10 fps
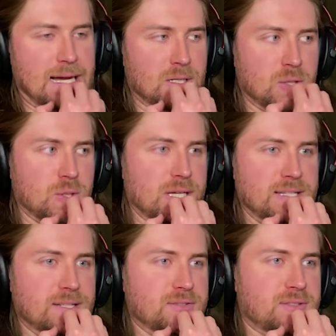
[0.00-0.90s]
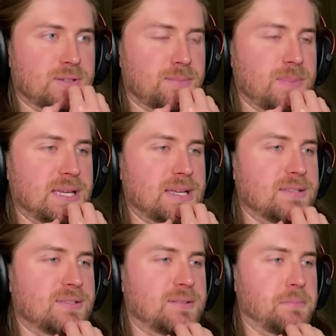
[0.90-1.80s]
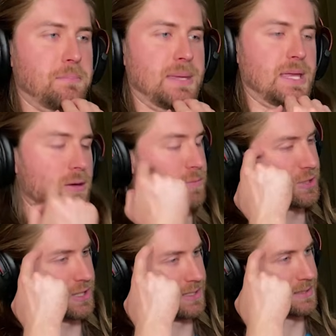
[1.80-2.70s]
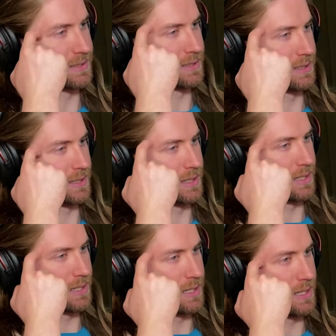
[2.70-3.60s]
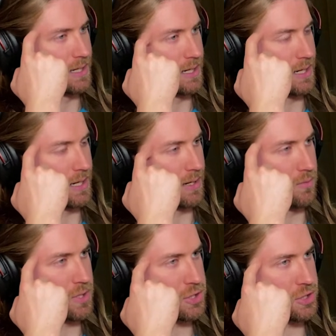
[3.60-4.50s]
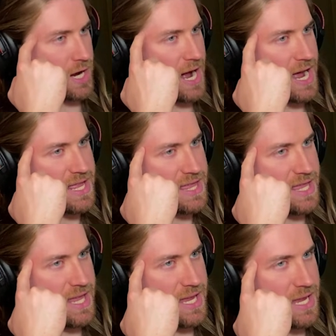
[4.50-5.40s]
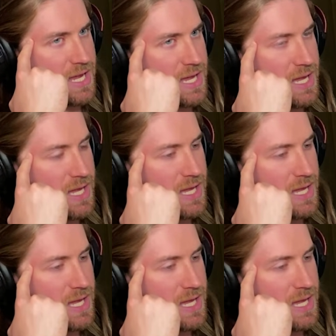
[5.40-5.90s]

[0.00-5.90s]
I'll go ahead and start making some mayo machines. Which I think...